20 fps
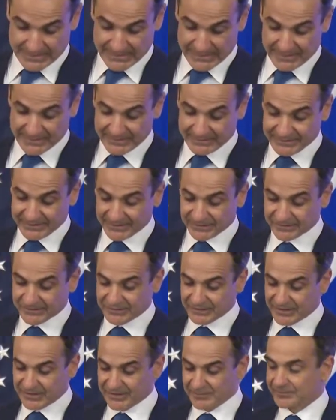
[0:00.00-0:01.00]
And it
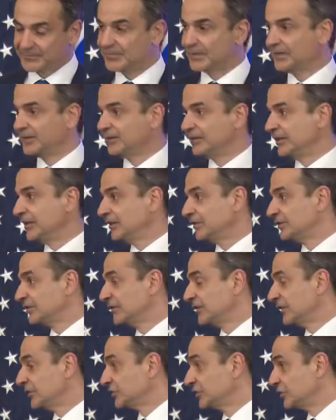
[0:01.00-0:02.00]
is
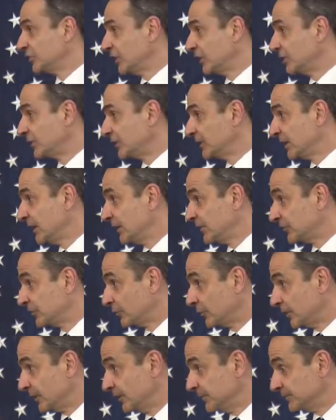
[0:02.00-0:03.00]
this shared
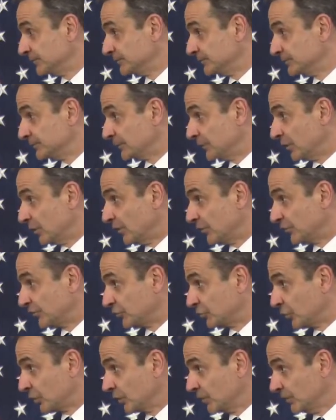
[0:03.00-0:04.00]
history of
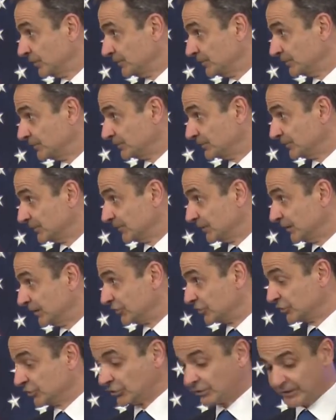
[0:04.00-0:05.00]
struggle, this
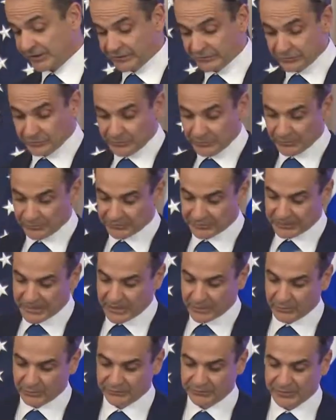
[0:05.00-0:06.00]
shared history of
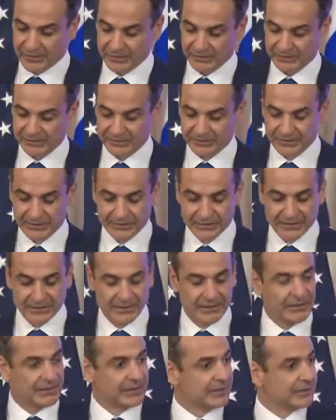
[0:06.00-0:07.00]
sacrifice,
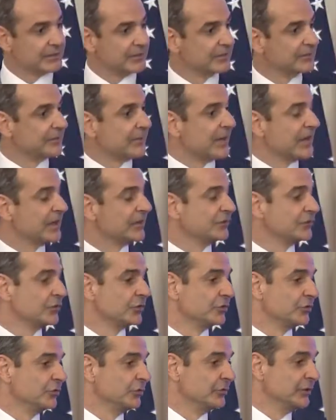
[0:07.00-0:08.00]
that binds our
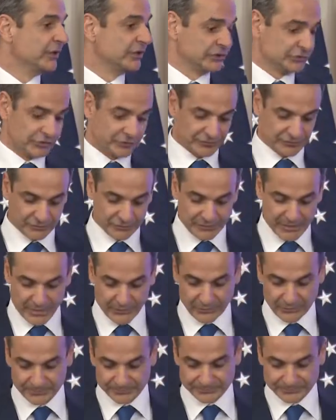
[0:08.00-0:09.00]
two nations
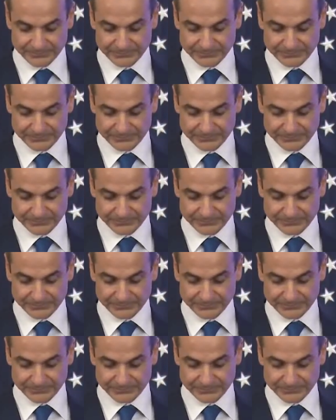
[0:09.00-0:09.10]
together.